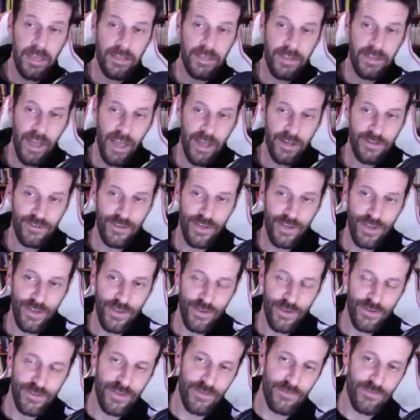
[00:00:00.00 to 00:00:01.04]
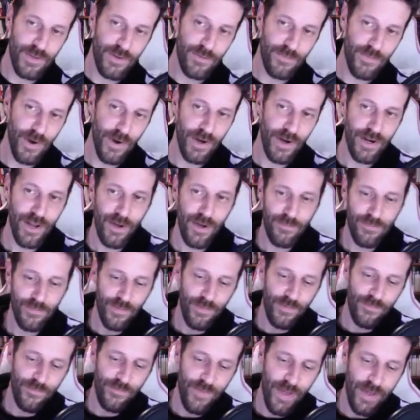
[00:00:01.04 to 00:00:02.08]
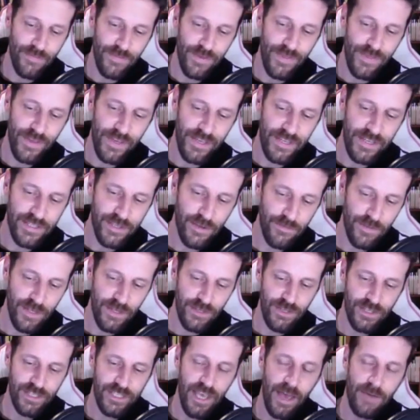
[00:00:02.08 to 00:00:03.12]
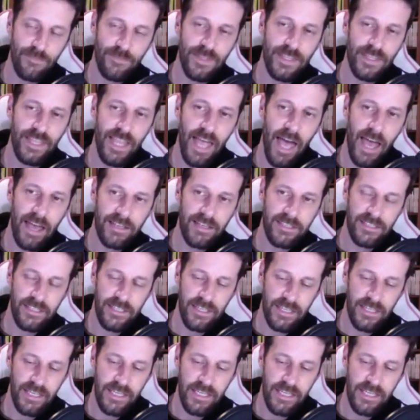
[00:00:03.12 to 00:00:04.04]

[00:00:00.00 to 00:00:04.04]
and actually, something you brought up made me think of something that just happened last